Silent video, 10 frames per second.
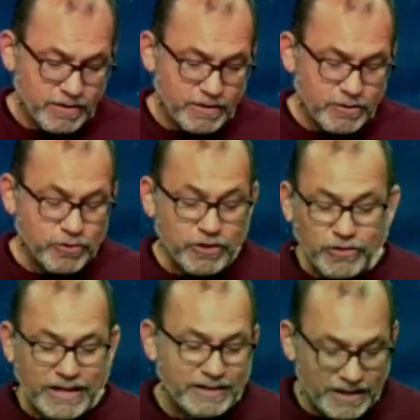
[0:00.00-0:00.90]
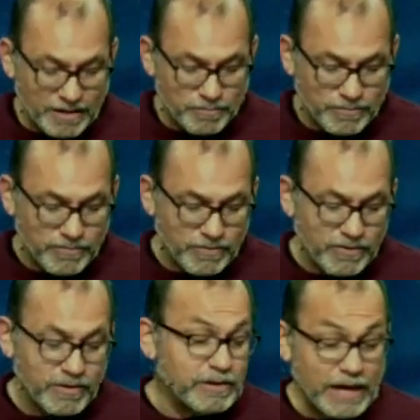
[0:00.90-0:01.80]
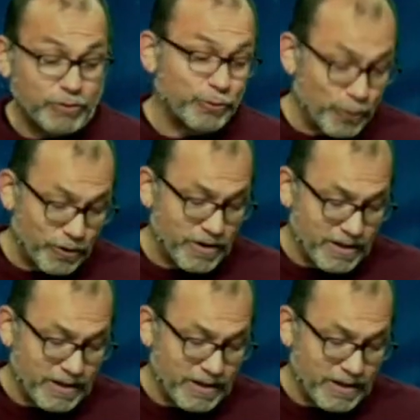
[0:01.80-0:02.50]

She said to him, Yes, Lord.